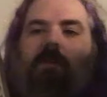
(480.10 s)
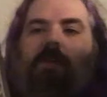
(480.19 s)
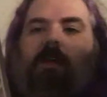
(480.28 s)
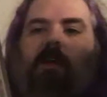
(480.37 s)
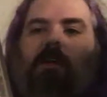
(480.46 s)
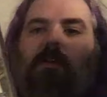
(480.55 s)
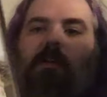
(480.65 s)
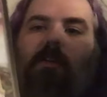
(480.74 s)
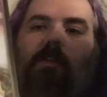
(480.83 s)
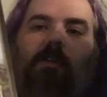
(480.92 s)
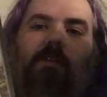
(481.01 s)
with
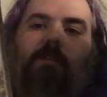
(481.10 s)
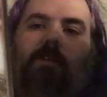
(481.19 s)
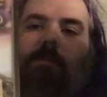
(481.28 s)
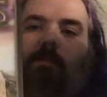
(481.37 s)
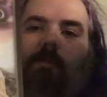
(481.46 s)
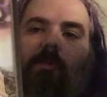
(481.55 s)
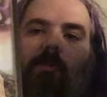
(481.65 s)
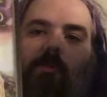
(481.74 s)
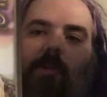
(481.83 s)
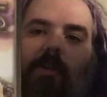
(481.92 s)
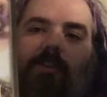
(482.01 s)
some
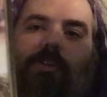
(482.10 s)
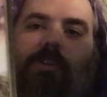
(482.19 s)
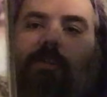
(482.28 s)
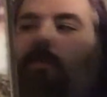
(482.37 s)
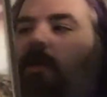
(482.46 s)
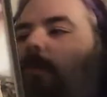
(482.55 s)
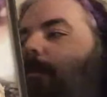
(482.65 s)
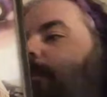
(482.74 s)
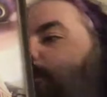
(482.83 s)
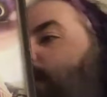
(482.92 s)
crunch to them.